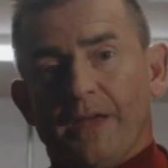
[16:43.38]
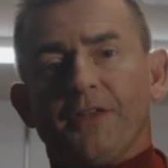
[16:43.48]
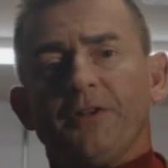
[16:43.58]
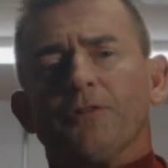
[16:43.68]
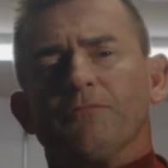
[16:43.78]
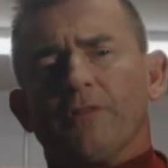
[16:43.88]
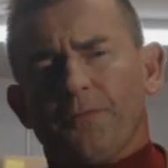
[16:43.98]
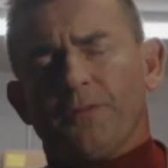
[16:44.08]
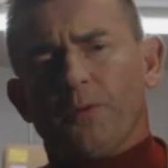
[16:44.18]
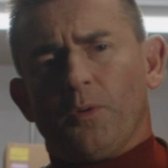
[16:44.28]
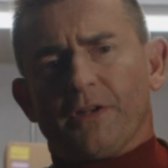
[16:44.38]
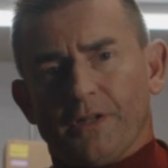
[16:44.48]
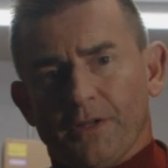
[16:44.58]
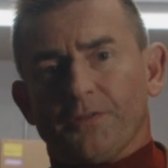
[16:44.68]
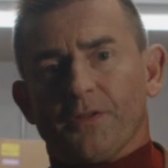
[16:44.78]
they know roughly what it
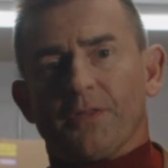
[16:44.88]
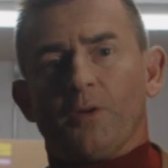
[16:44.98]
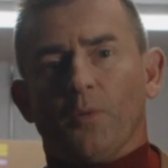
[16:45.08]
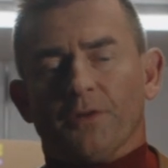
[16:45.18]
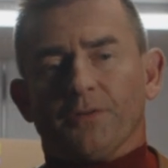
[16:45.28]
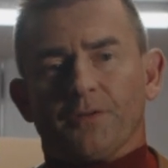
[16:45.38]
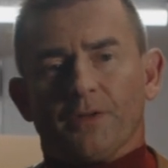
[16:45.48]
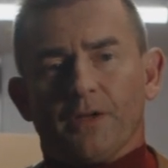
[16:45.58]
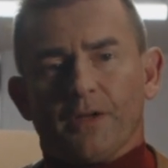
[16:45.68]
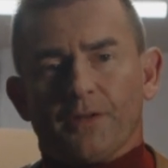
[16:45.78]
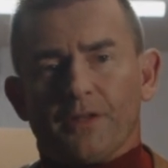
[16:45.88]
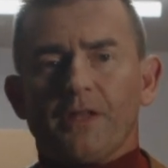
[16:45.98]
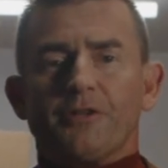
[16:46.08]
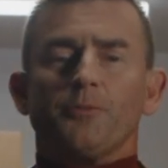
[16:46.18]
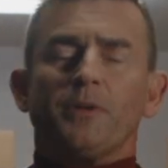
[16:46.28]
is that they want, then
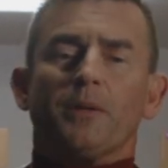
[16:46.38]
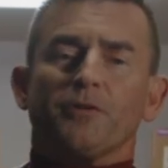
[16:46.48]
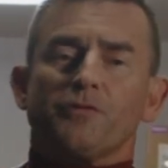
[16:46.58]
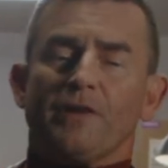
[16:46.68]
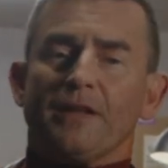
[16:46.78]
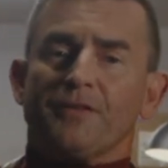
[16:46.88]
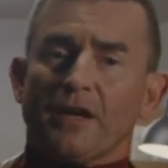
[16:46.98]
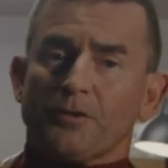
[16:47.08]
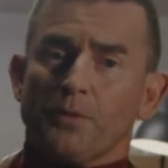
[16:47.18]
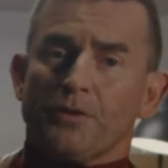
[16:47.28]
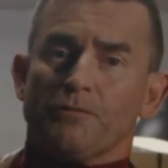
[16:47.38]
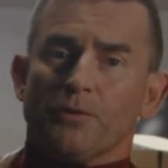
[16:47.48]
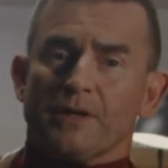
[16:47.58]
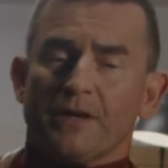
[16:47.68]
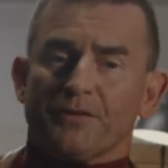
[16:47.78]
they should be able to transact with your
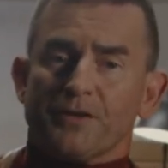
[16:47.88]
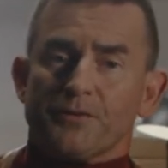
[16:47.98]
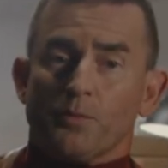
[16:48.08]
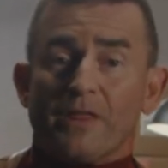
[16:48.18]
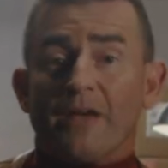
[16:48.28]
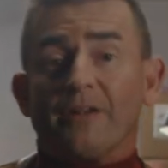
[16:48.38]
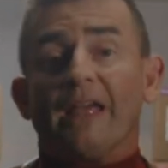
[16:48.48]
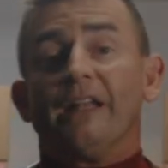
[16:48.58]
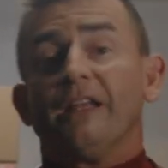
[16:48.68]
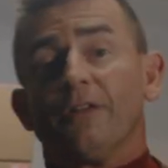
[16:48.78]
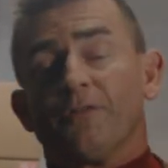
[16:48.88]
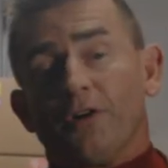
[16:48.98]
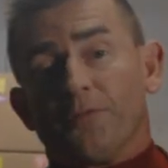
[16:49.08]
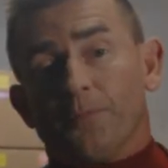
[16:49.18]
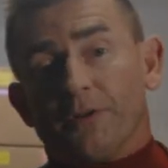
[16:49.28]
organization without any
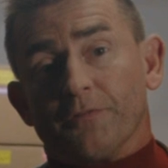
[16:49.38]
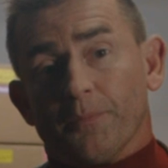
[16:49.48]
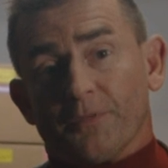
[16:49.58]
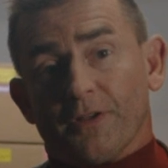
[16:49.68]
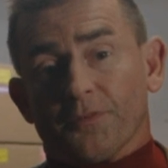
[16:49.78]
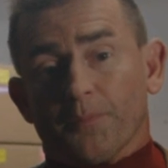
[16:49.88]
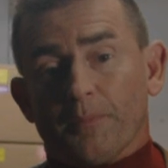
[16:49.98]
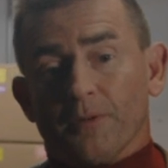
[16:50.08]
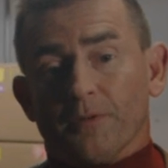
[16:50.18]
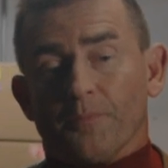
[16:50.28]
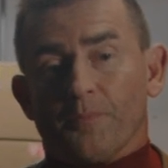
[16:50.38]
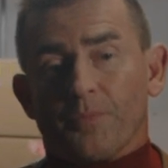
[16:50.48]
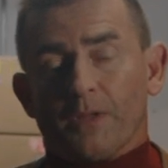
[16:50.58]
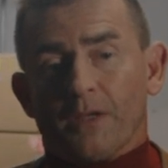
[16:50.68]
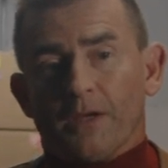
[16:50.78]
involvement from salespeople.
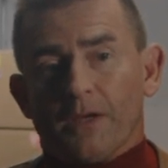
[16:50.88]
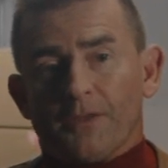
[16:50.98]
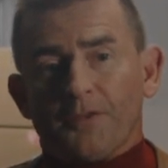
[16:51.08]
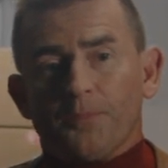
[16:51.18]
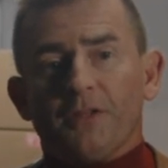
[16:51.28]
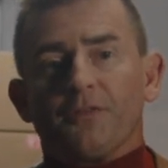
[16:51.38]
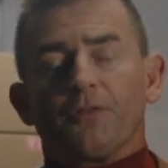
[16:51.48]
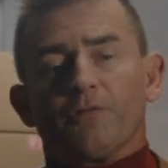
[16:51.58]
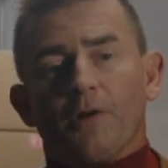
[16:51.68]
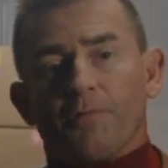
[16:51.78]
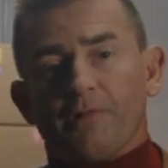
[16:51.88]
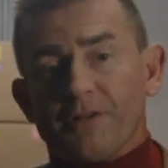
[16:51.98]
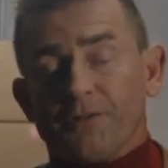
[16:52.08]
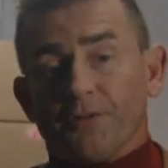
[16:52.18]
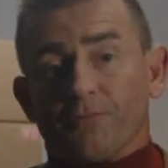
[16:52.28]
This means that your
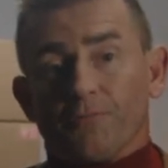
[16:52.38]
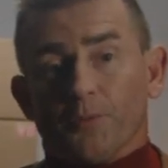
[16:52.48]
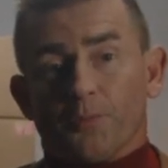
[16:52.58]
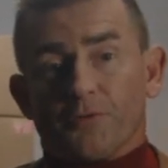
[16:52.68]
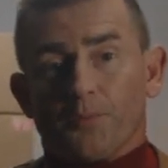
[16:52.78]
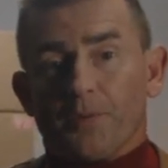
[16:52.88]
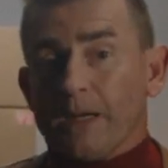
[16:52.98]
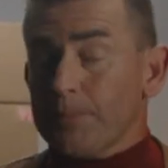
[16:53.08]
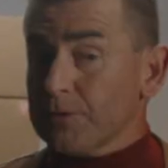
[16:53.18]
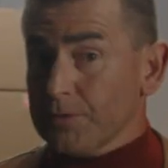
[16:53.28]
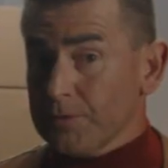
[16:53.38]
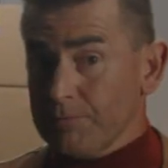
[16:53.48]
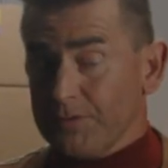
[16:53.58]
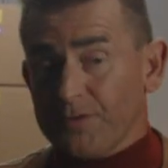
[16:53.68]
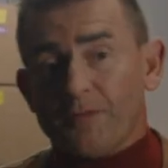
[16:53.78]
operations group should be able to
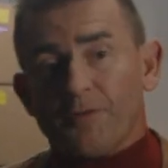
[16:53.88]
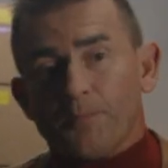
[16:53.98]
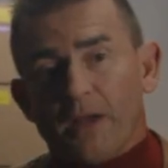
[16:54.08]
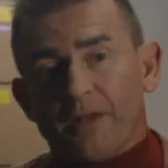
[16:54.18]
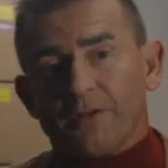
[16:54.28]
receive inbound